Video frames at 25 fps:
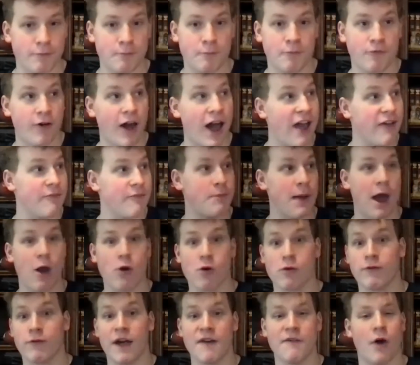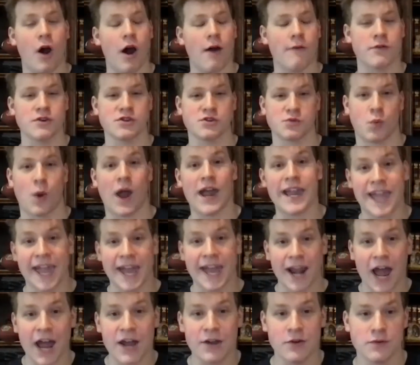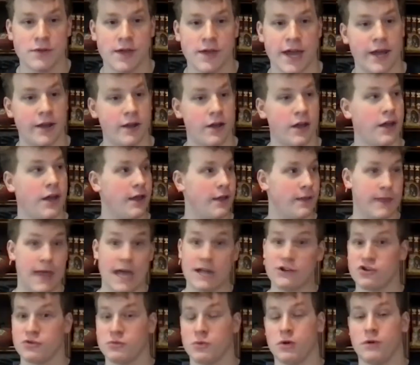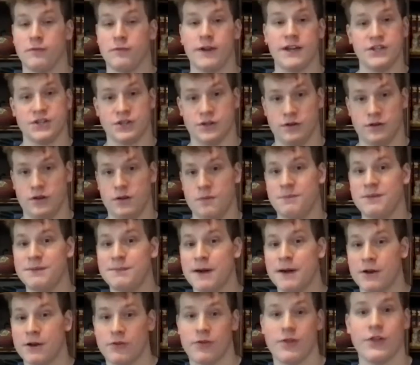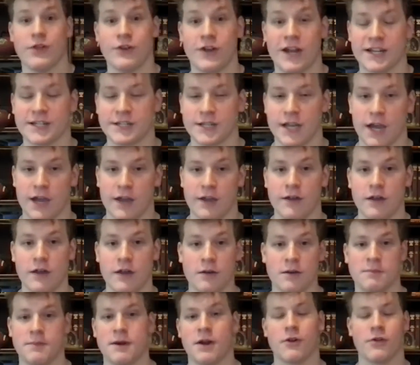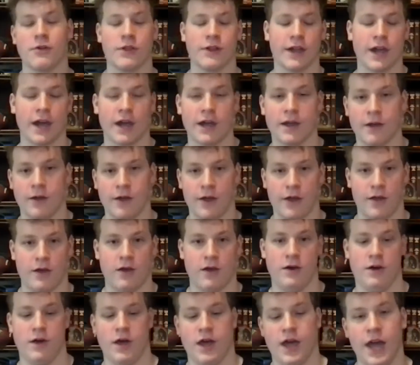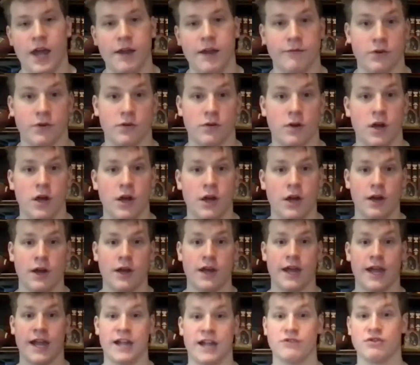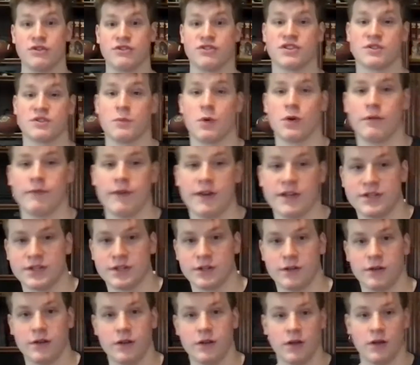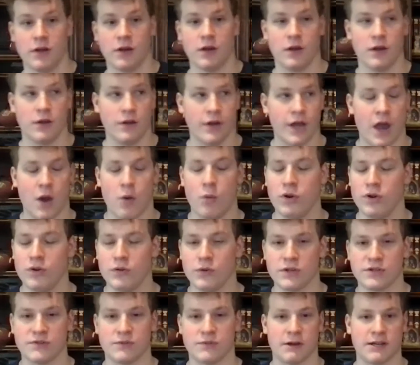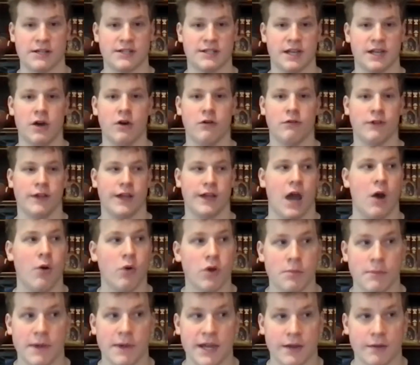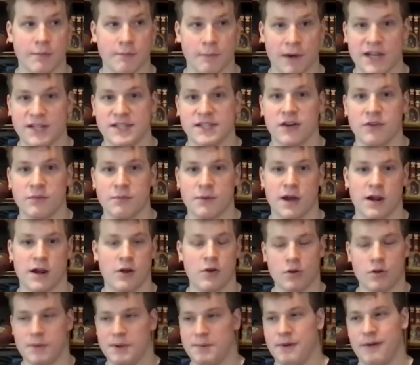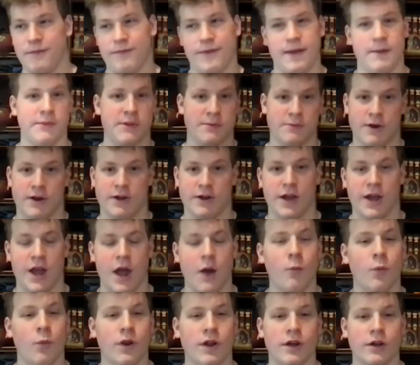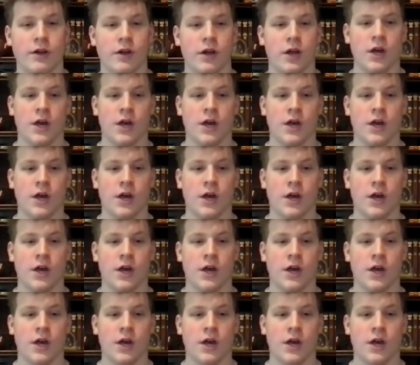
Power 5 offers. Why can't I do that? That's your motivation. Be better than the next guy, better than the guy ahead of you. Intrinsic motivation. I want to do this for myself. Like, I want to make myself proud. I want to make my family proud. Like,